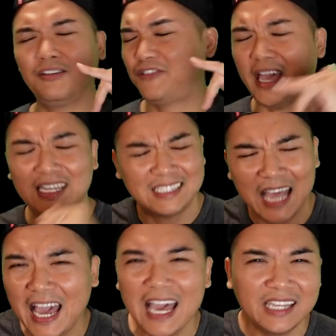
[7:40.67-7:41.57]

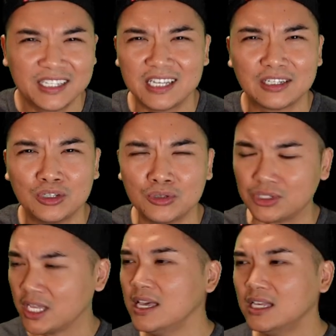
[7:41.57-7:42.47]
fantastic
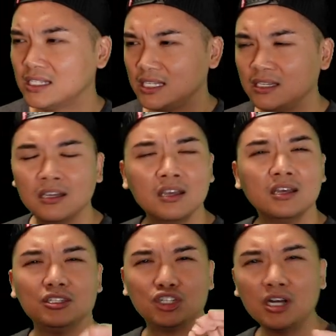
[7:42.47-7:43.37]
news. See,
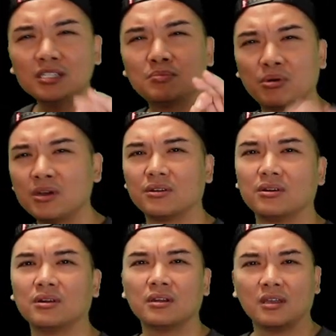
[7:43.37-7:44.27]
John's
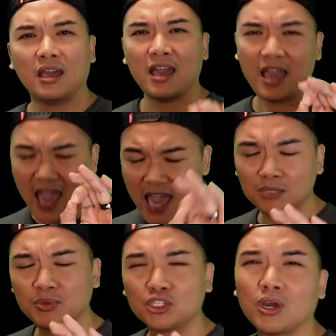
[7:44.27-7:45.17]
brother
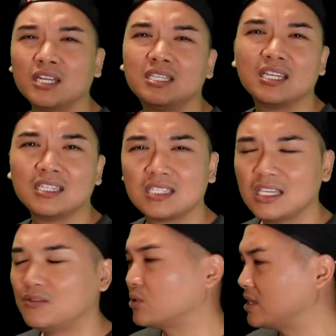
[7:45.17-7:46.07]
has been trying to
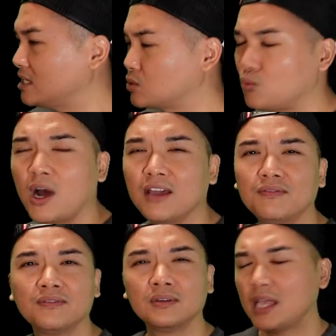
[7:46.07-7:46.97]
conceive with his
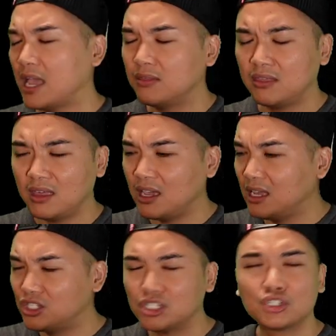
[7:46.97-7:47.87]
wife and
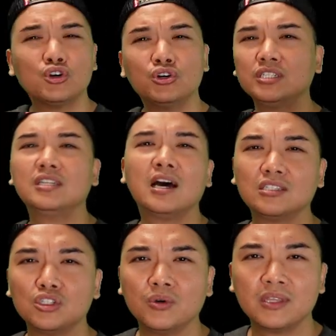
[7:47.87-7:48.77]
they just could
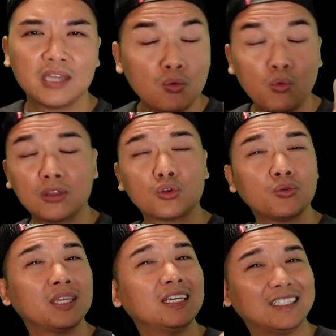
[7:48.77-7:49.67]
not do it. They went
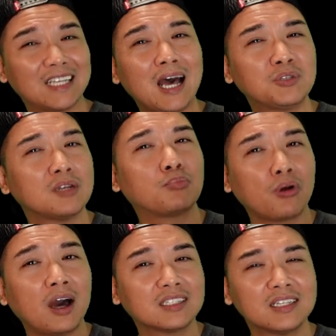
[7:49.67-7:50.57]
through the adoption
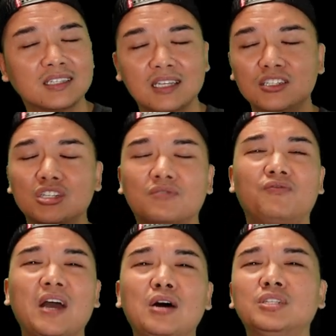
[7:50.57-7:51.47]
process and just
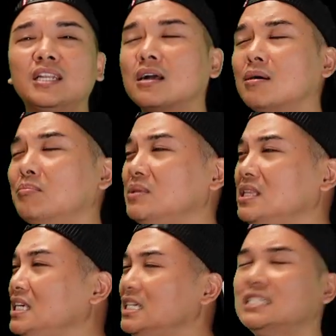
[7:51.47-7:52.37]
found it a
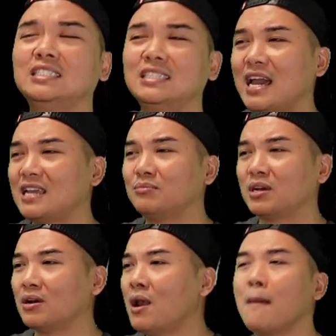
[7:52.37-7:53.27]
complete
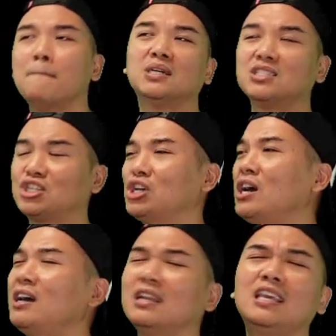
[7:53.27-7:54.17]
nightmare. But
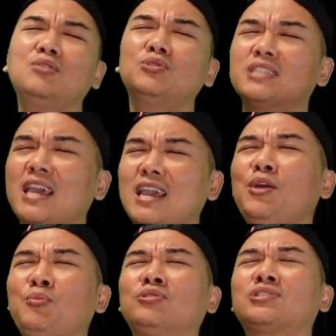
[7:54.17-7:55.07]
John, he was
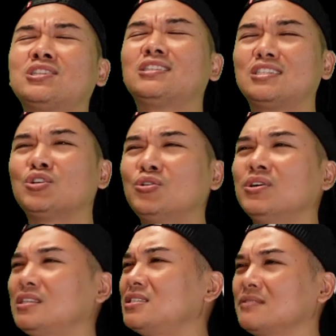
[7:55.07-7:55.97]
able to do
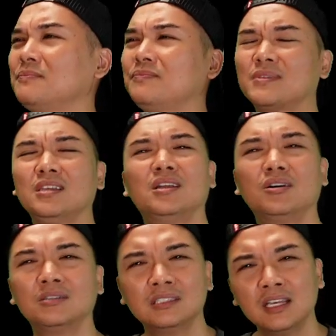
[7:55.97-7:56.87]
it. You
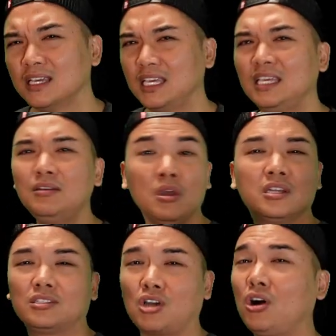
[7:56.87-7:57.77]
know, he
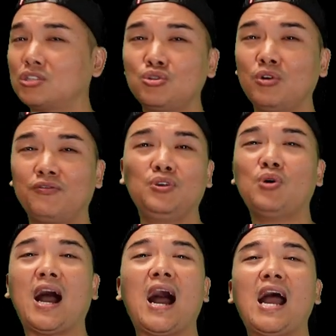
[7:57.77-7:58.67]
talked to a few
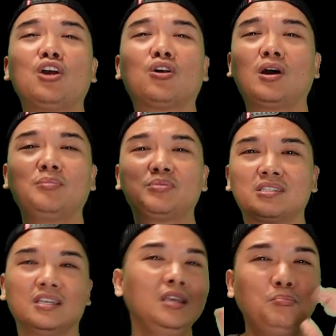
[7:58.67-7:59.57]
higher
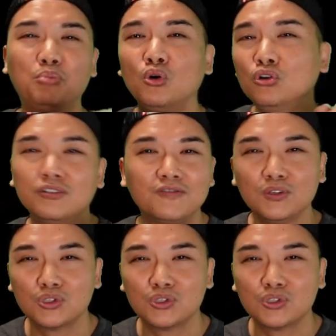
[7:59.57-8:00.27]
ups, he pulled a few